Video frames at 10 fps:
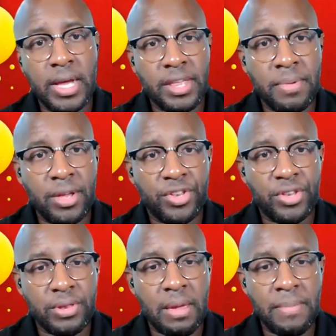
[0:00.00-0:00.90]
They may
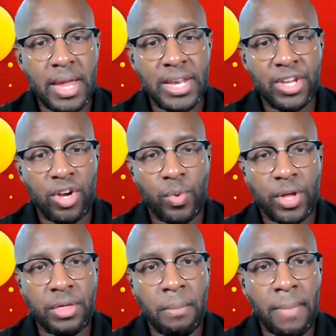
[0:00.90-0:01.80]
they may deal
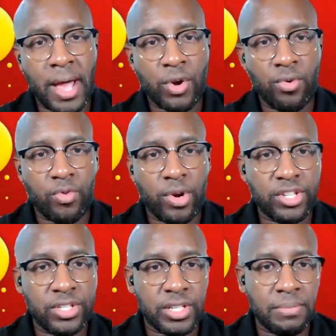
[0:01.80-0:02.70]
with
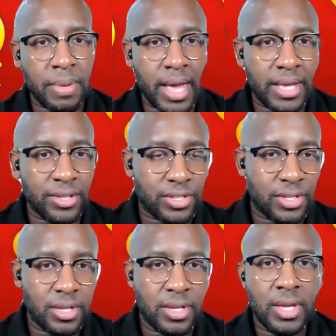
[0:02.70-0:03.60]
microaggressions and
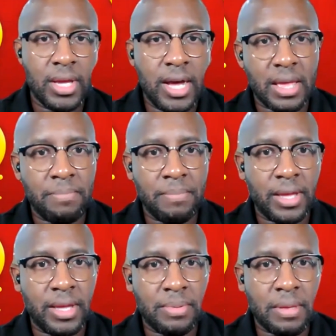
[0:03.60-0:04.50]
bias. They
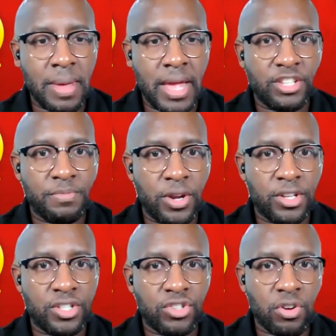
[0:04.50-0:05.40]
may they may
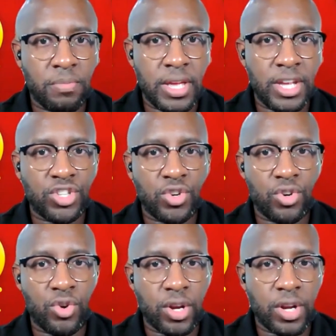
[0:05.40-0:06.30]
experience
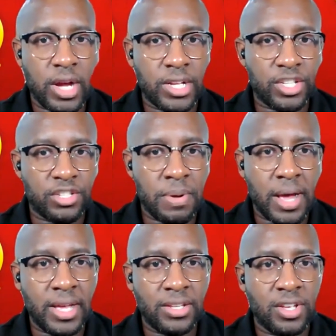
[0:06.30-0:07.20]
discrimination or unconscious
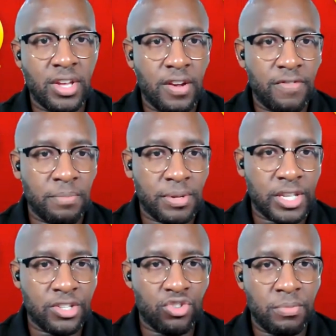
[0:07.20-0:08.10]
bias from
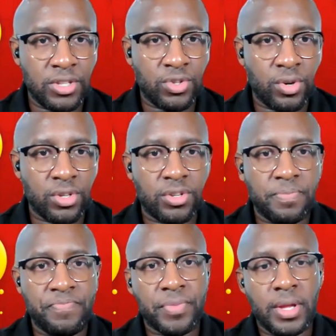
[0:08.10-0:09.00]
potential
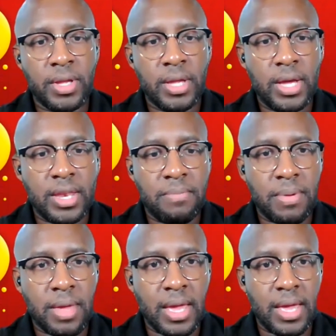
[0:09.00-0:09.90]
mentors. And they
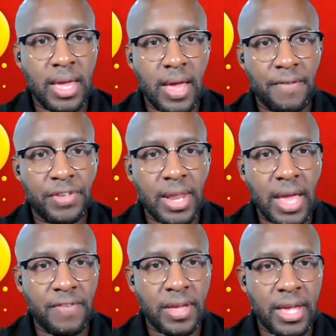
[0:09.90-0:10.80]
may have to
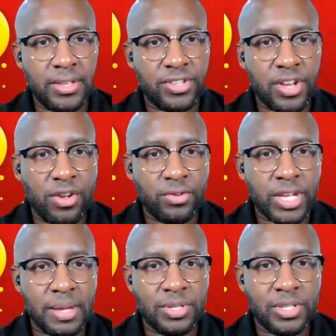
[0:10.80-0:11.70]
navigate
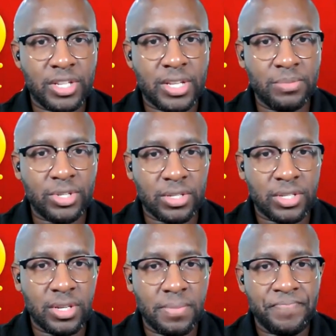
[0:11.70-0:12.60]
stereotypes and
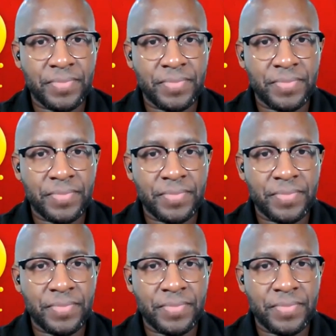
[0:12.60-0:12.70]
assumptions.